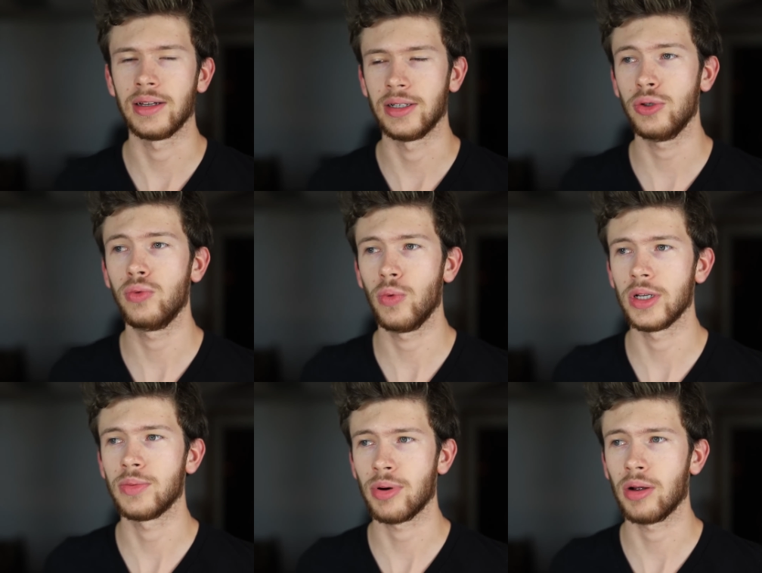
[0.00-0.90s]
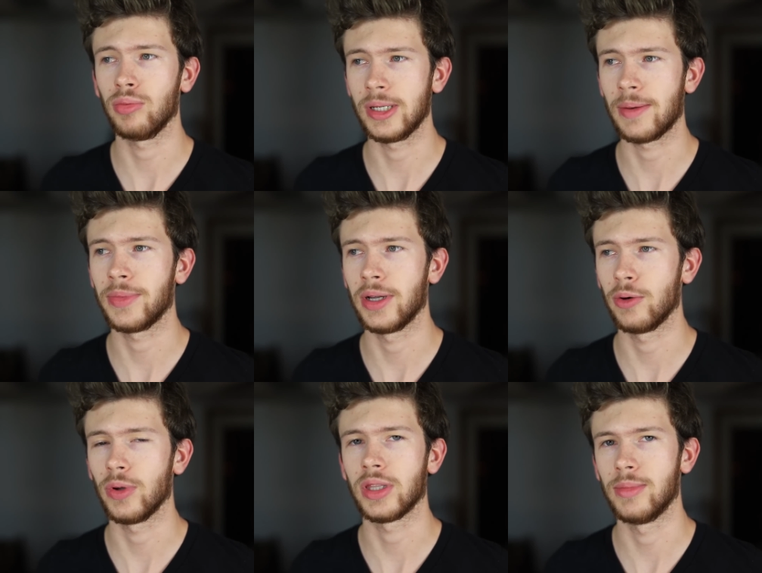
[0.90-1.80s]
Uh, Oud Wood is probably up
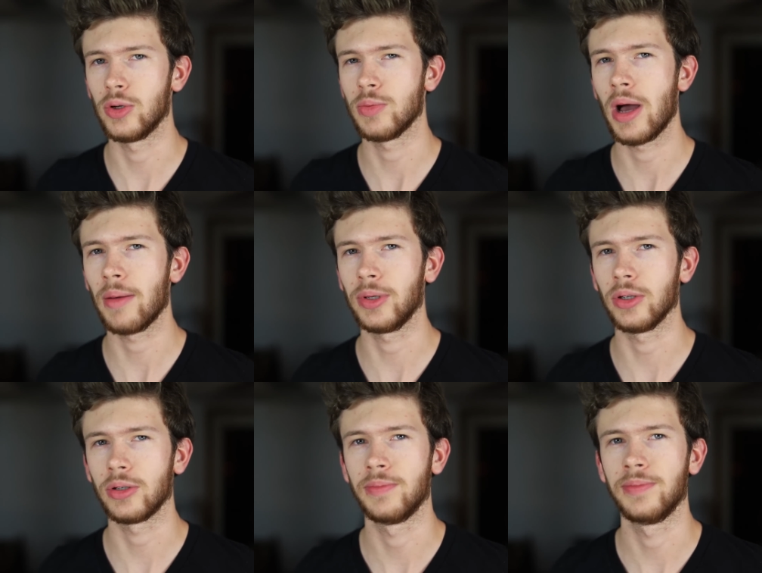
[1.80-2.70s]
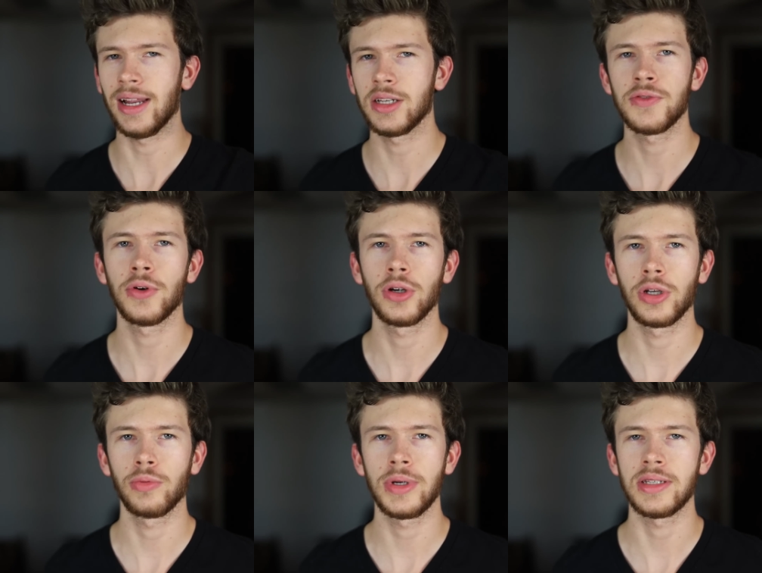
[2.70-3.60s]
there with the most popular. And it's for a
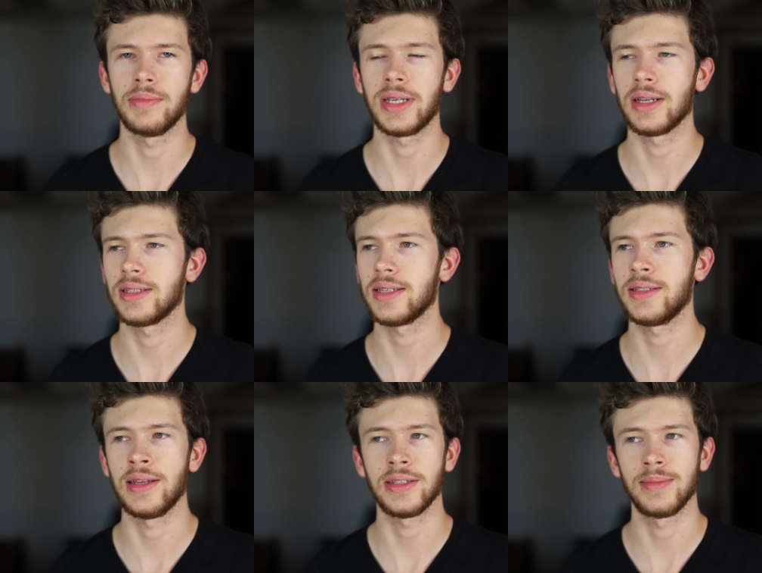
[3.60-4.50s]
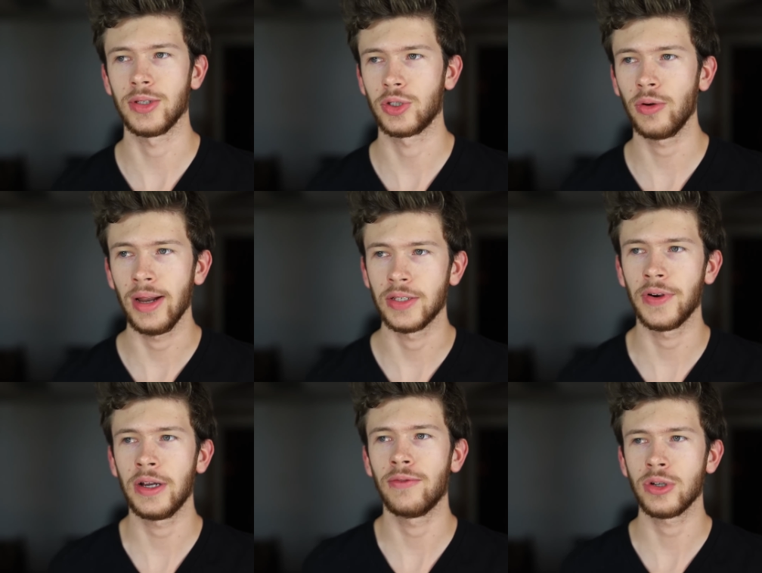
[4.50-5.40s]
good reason, because that scent smells great. It's
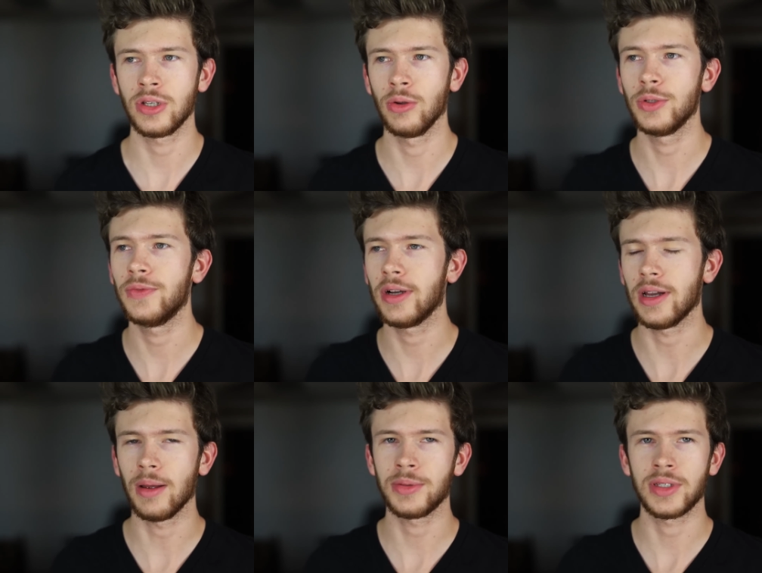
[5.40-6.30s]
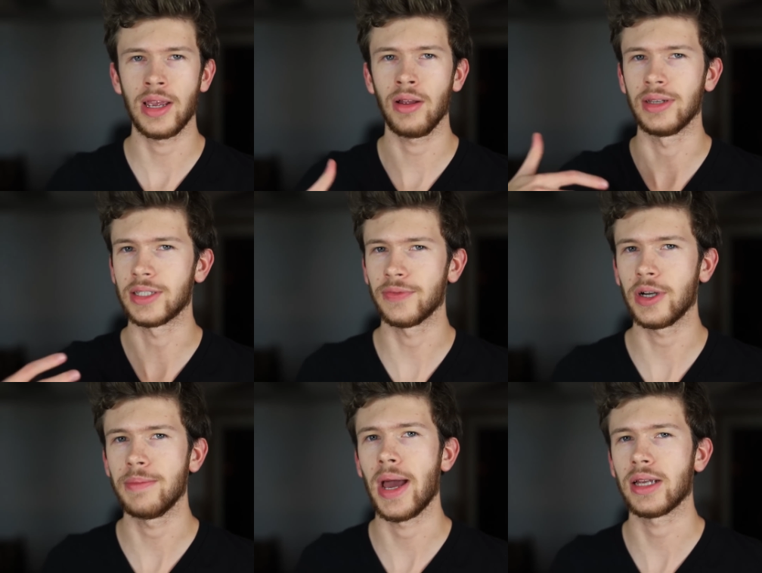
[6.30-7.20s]
very versatile, it's very upscale, and it's
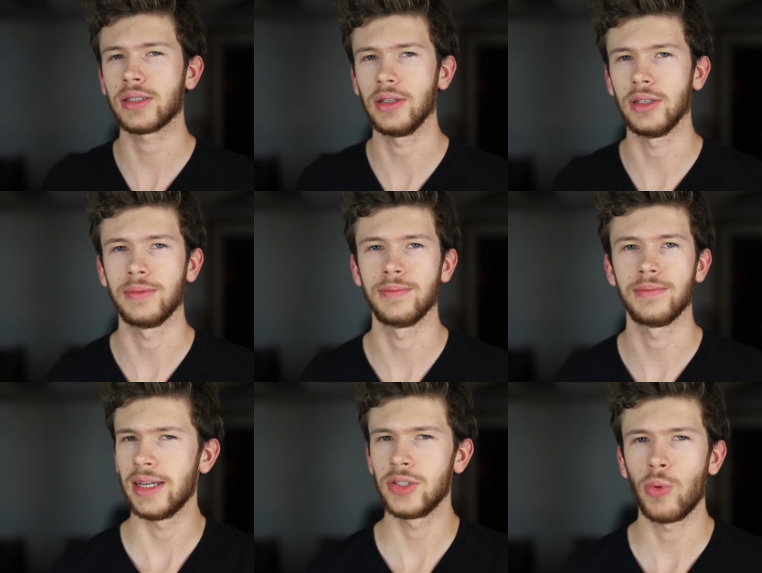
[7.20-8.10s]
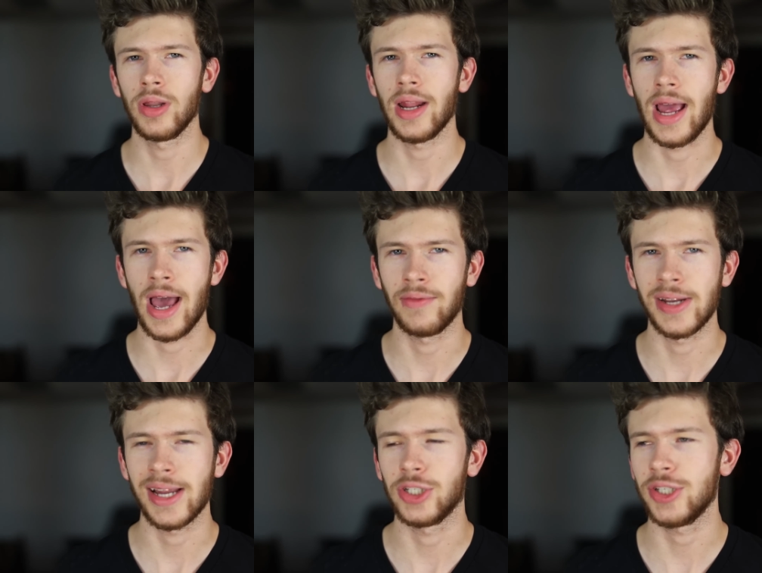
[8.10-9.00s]
very masculine. It is one that I
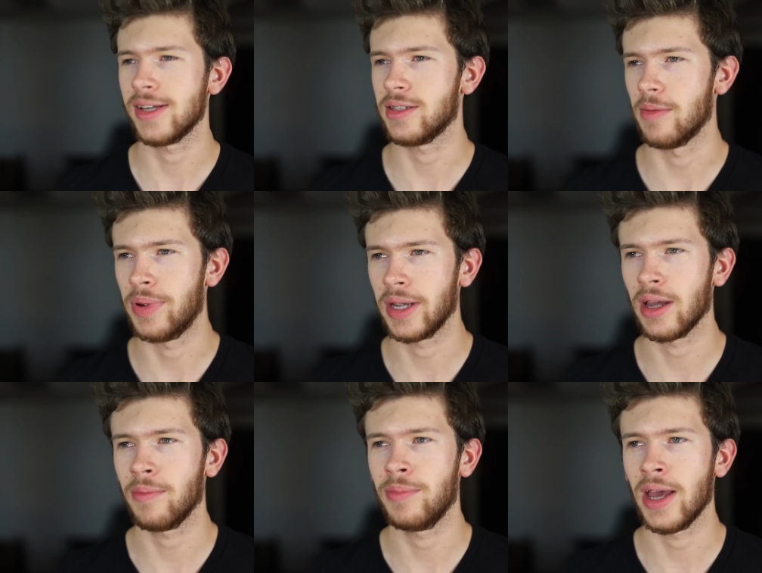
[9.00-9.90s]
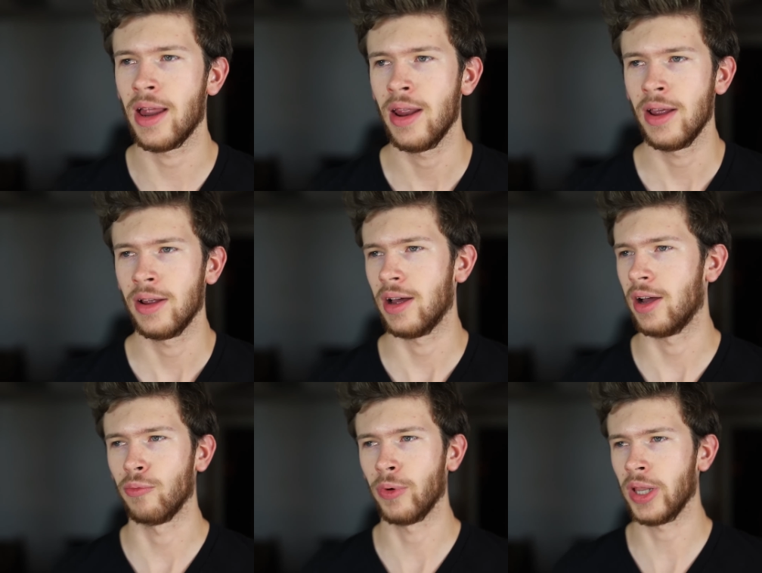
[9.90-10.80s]
haven't had a chance to pick up yet.
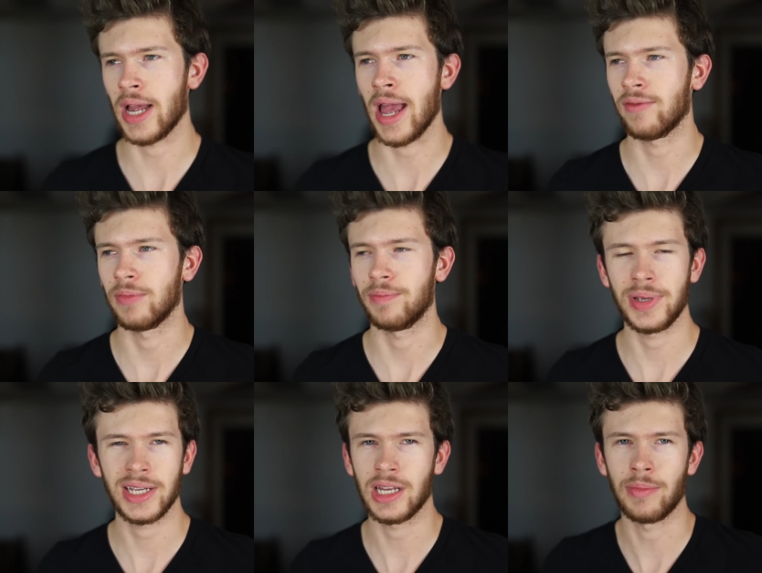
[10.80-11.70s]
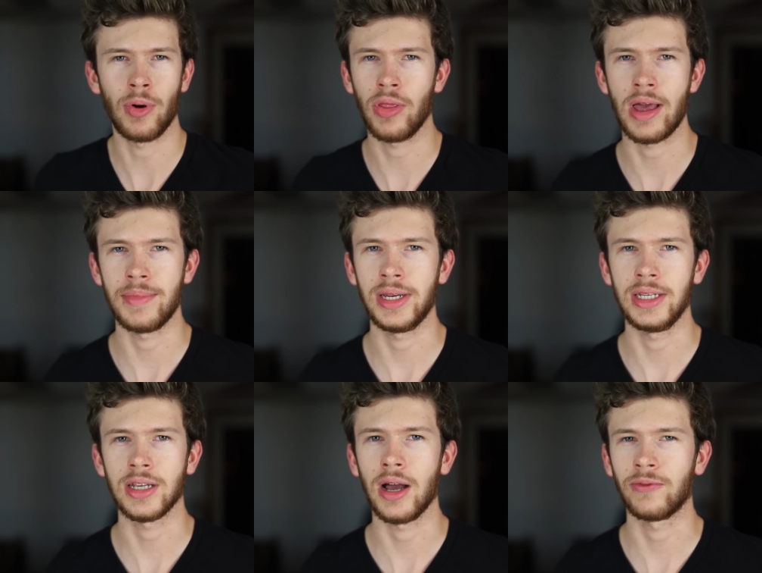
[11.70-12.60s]
Uh, really, I haven't picked up all that
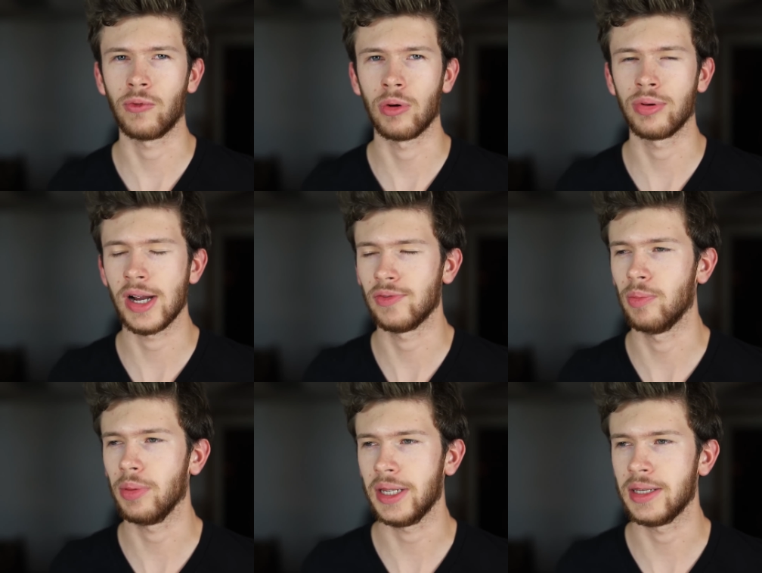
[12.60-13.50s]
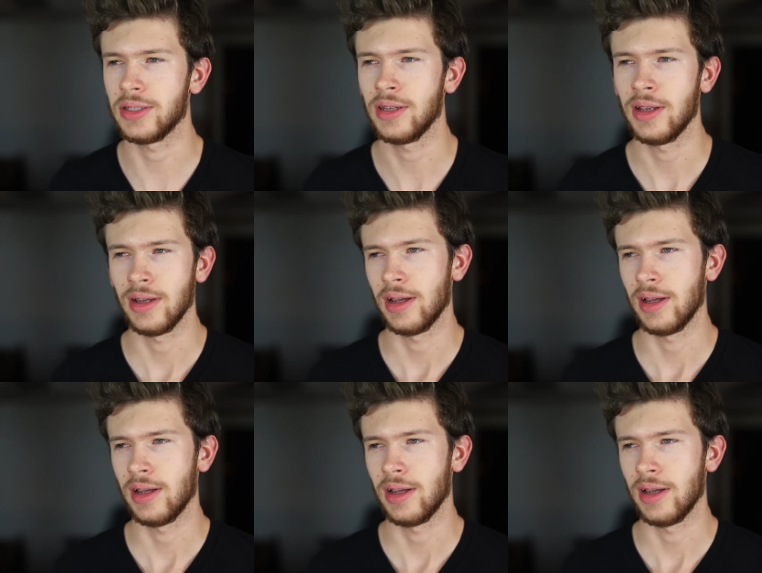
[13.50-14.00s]
many Tom Ford Private Blends.